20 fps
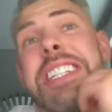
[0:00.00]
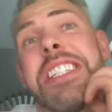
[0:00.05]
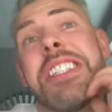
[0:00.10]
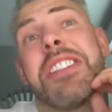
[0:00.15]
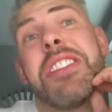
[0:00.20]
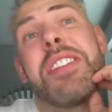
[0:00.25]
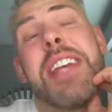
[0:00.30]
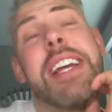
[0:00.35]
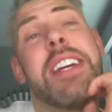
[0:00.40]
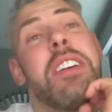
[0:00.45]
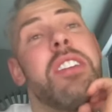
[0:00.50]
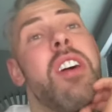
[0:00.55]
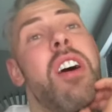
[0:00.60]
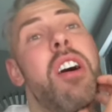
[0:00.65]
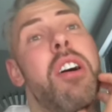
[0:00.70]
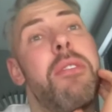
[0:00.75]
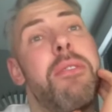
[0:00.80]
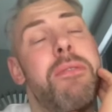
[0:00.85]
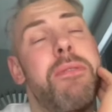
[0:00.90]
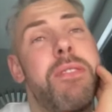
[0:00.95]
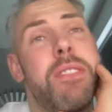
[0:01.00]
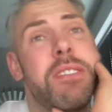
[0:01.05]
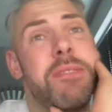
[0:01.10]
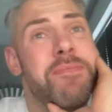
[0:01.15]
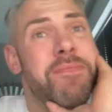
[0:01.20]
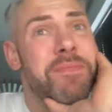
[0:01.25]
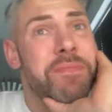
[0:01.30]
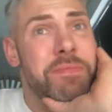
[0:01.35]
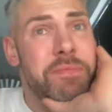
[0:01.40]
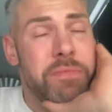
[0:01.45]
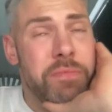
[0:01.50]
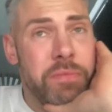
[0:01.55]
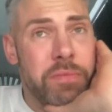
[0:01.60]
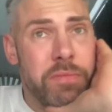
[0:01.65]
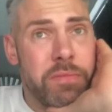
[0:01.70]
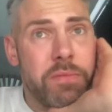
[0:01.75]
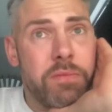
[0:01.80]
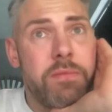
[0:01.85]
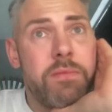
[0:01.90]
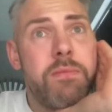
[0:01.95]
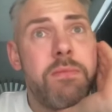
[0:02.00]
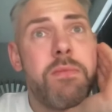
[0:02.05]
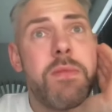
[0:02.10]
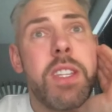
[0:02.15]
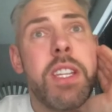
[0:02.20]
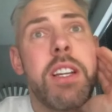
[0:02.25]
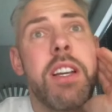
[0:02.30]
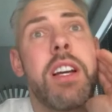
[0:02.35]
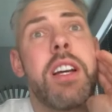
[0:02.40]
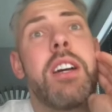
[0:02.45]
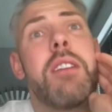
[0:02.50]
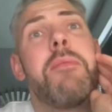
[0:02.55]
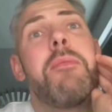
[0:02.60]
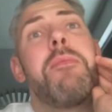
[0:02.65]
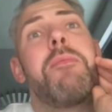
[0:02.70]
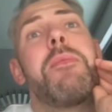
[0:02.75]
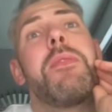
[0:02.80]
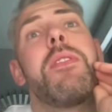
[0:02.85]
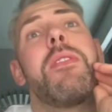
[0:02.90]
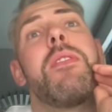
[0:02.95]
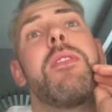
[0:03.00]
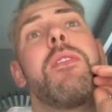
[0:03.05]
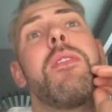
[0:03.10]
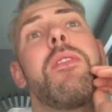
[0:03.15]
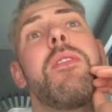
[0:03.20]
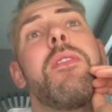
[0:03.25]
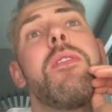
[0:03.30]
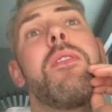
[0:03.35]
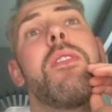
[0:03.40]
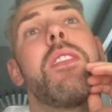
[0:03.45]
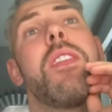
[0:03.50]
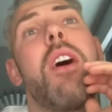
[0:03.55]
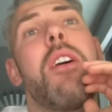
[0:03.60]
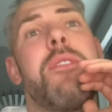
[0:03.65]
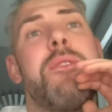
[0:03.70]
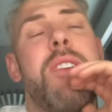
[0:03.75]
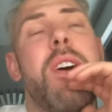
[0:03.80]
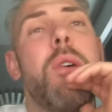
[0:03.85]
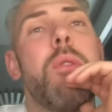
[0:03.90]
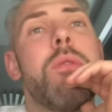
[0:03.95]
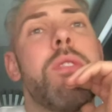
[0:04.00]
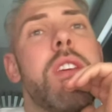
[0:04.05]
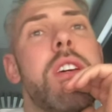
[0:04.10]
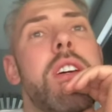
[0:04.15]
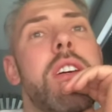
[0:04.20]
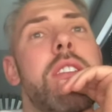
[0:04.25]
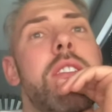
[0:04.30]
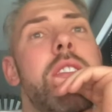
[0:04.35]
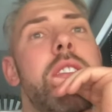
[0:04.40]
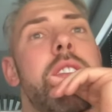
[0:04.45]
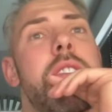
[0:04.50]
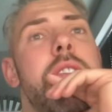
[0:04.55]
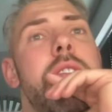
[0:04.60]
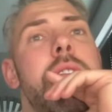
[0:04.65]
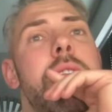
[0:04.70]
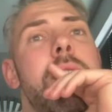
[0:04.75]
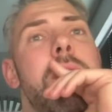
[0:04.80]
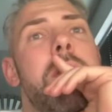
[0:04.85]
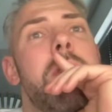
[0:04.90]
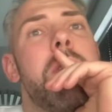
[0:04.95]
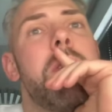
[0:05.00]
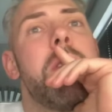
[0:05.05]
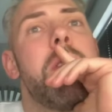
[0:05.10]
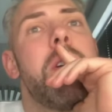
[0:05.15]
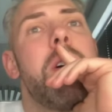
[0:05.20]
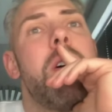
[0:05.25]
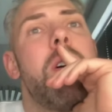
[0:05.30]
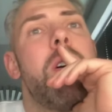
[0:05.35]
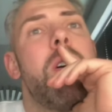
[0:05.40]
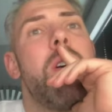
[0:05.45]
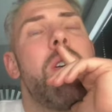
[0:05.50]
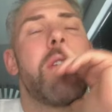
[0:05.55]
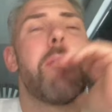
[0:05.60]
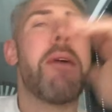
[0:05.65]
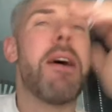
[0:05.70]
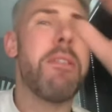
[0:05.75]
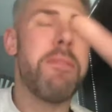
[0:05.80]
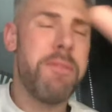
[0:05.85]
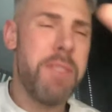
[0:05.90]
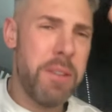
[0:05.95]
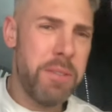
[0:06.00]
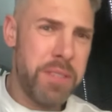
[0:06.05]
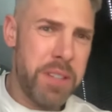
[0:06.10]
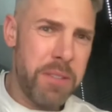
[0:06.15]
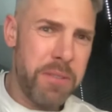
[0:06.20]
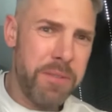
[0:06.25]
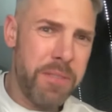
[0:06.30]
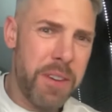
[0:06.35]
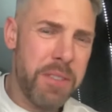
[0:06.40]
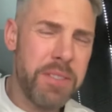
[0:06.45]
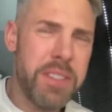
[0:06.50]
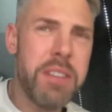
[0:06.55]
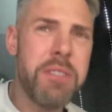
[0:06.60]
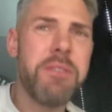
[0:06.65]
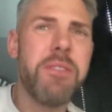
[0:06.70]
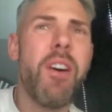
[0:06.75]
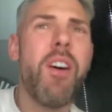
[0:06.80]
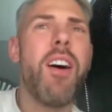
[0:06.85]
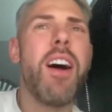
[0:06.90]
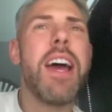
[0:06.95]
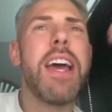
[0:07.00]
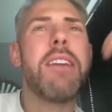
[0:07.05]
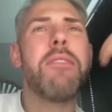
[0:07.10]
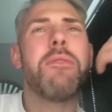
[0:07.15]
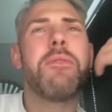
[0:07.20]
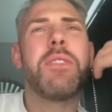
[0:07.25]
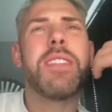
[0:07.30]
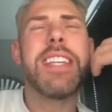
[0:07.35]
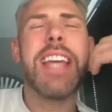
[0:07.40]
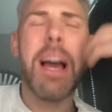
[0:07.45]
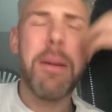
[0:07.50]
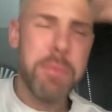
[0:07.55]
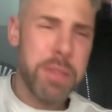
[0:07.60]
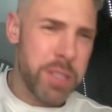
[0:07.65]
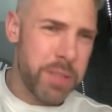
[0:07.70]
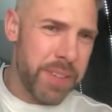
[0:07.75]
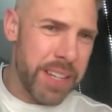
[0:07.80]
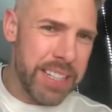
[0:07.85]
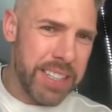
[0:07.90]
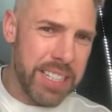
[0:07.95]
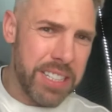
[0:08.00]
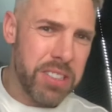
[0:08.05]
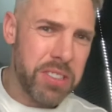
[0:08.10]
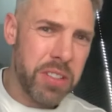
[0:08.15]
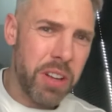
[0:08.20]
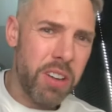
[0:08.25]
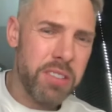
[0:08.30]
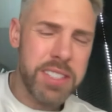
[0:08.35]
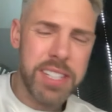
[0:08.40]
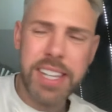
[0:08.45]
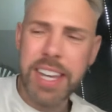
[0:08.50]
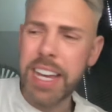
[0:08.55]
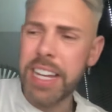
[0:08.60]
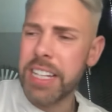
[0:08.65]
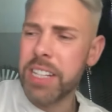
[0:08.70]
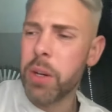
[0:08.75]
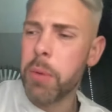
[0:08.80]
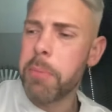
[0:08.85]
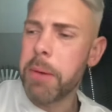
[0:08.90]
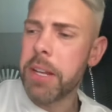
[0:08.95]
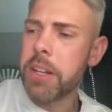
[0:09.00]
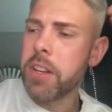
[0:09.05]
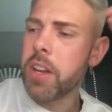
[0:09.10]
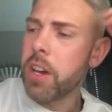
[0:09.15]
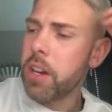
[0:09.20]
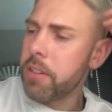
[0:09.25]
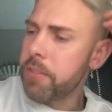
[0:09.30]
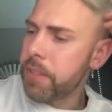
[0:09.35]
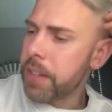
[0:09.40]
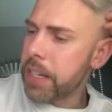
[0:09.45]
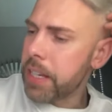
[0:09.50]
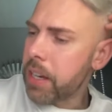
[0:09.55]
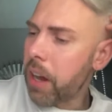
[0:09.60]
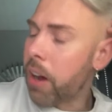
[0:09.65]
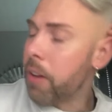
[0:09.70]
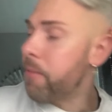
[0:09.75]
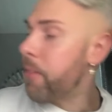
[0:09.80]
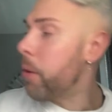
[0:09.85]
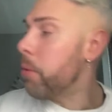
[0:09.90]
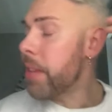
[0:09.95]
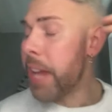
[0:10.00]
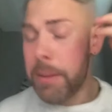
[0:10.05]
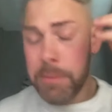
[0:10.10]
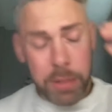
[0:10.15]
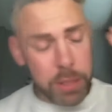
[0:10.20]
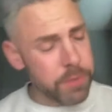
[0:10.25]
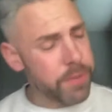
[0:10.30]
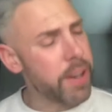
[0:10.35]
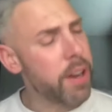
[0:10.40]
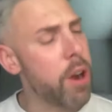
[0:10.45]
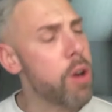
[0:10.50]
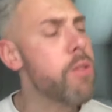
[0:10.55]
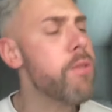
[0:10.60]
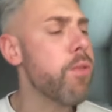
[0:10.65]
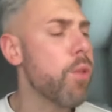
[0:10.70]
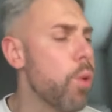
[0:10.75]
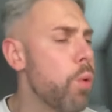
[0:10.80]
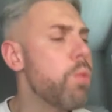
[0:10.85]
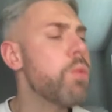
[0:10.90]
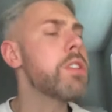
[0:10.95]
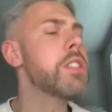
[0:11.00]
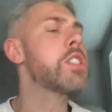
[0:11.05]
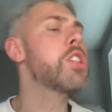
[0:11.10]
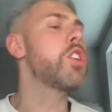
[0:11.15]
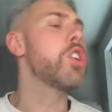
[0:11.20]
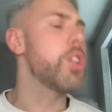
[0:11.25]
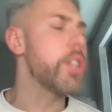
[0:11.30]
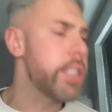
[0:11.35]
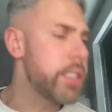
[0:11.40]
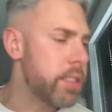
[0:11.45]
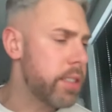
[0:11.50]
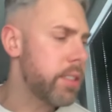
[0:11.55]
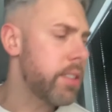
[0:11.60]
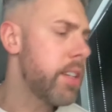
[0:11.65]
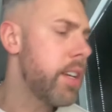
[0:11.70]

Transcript: Second half, I felt that on about 50-55, the atmosphere did start to get a little bit nervy. I felt the atmosphere overall was good.